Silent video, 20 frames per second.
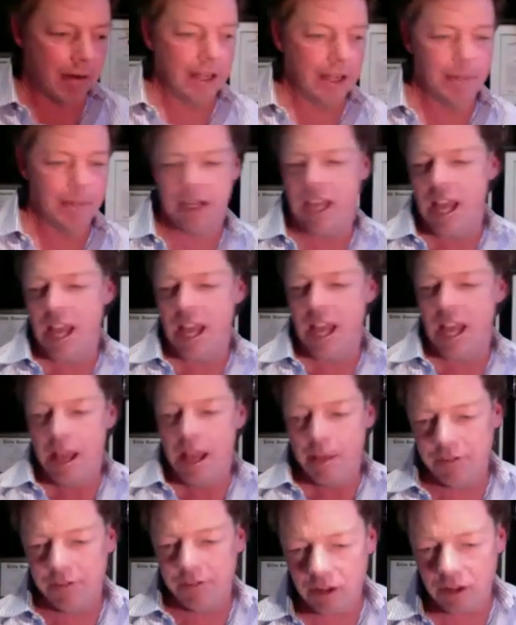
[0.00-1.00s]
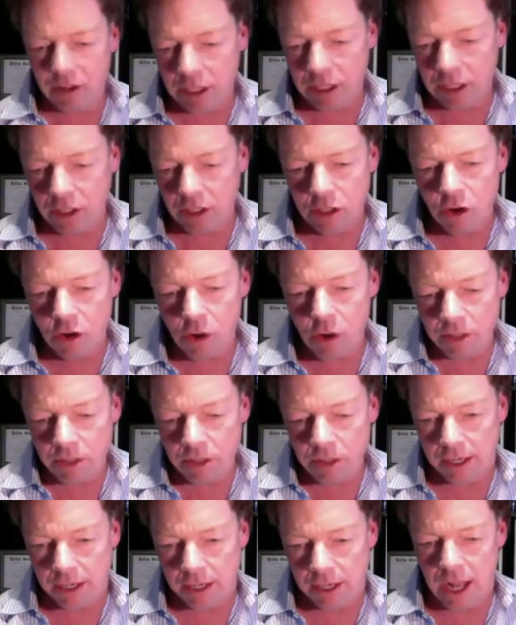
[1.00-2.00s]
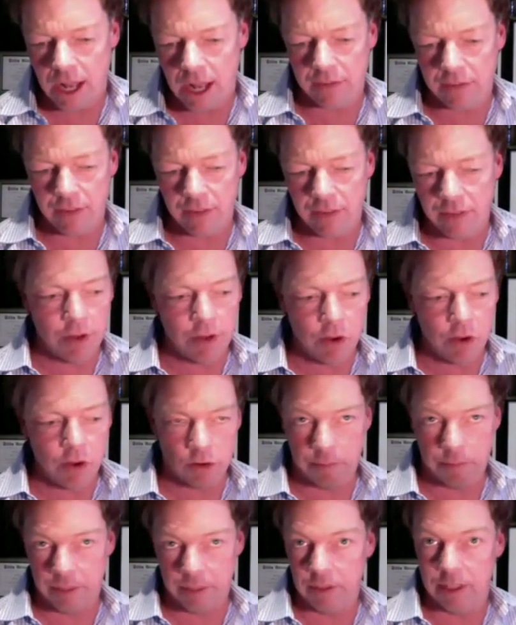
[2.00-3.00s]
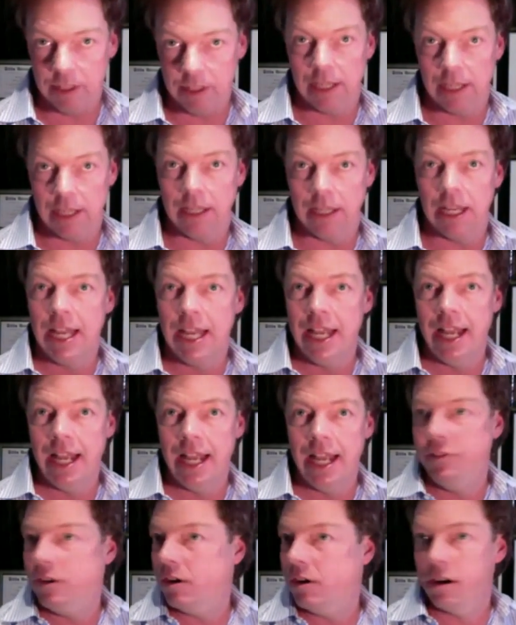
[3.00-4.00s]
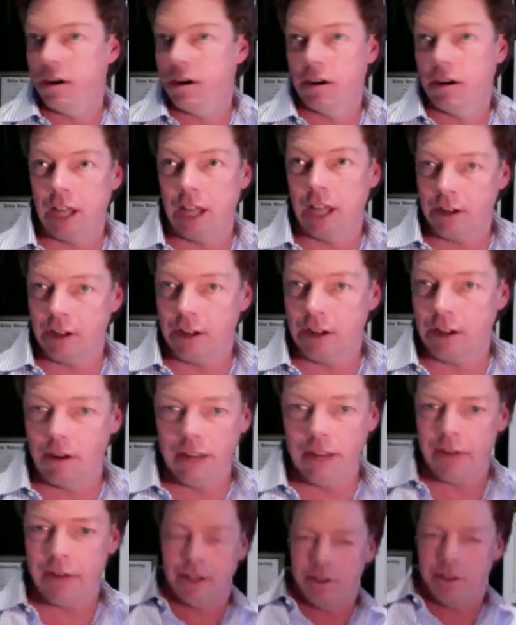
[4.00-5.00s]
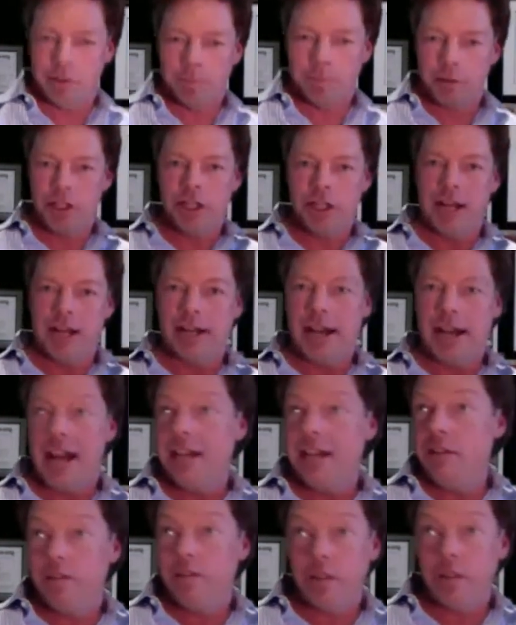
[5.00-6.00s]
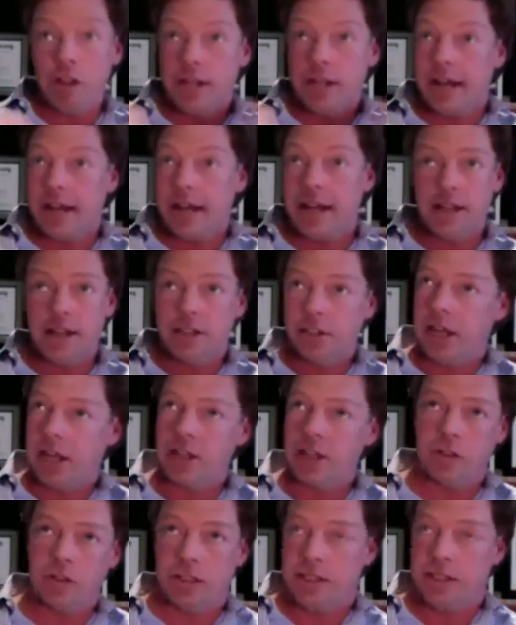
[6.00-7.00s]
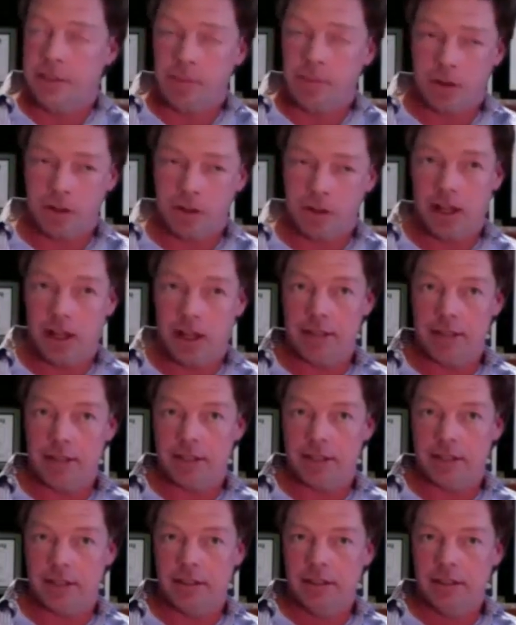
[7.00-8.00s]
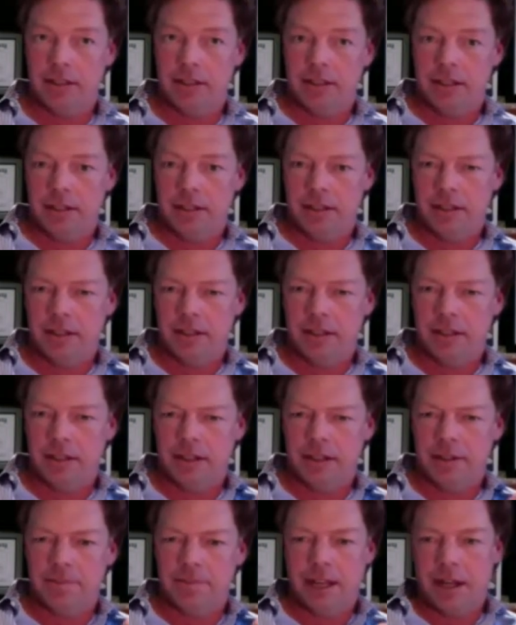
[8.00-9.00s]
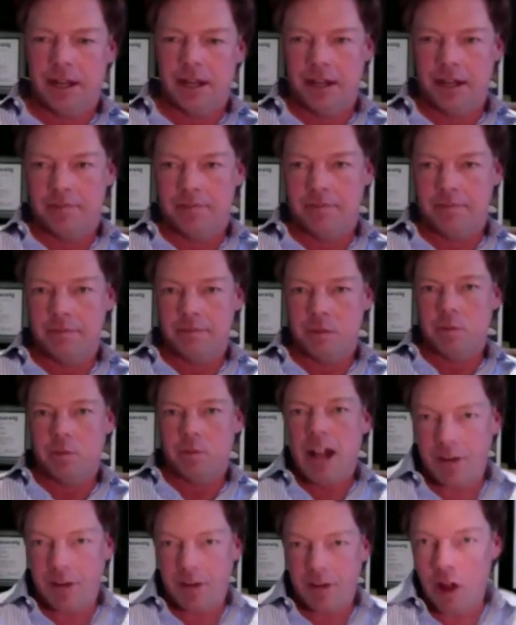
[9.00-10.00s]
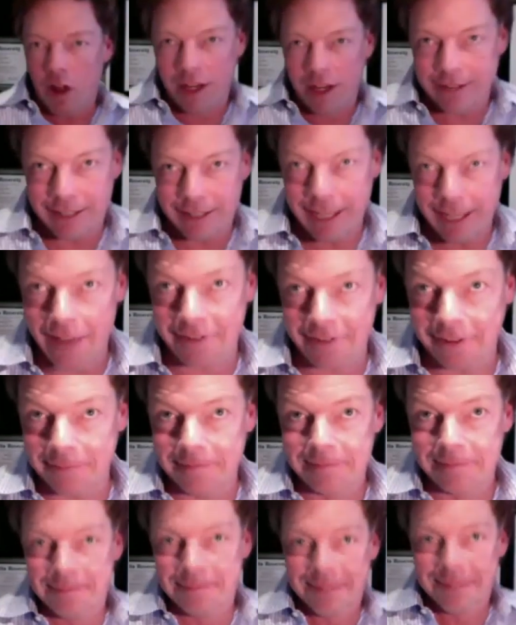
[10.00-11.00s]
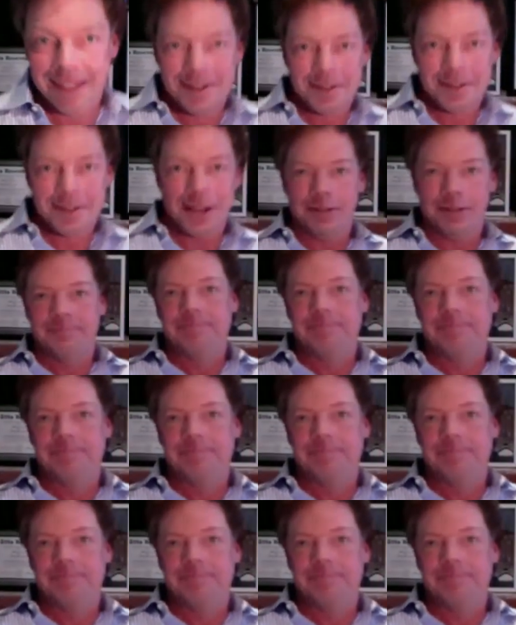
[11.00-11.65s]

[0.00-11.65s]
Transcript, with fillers: company. But if you're, you, you almost create a kind of invulnerability if you're like okay with it and you appreciate it, and you even look at it intellectually and depersonalize it. You know, um, we're kind of all in it together so,